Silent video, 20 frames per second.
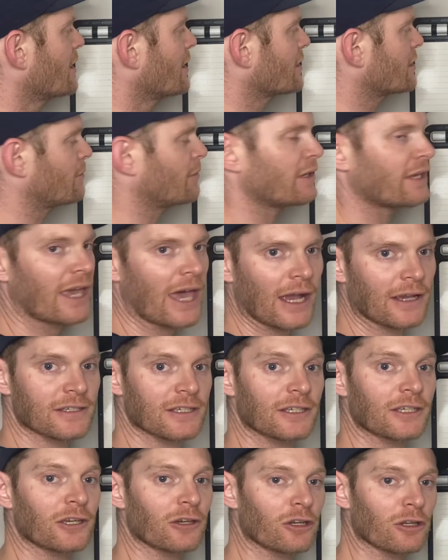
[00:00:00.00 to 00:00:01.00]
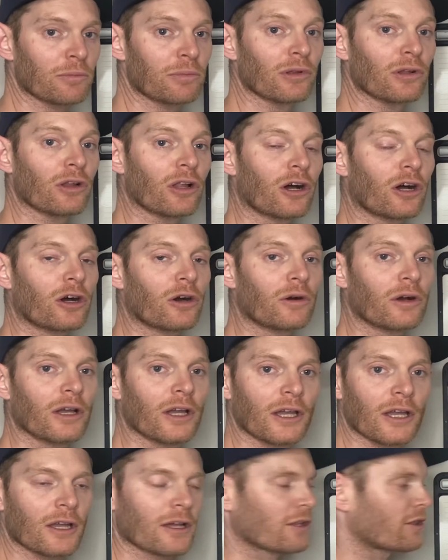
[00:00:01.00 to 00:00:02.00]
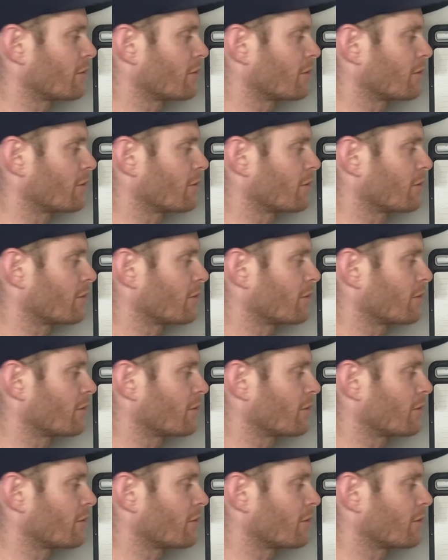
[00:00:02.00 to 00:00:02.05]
to be executed below the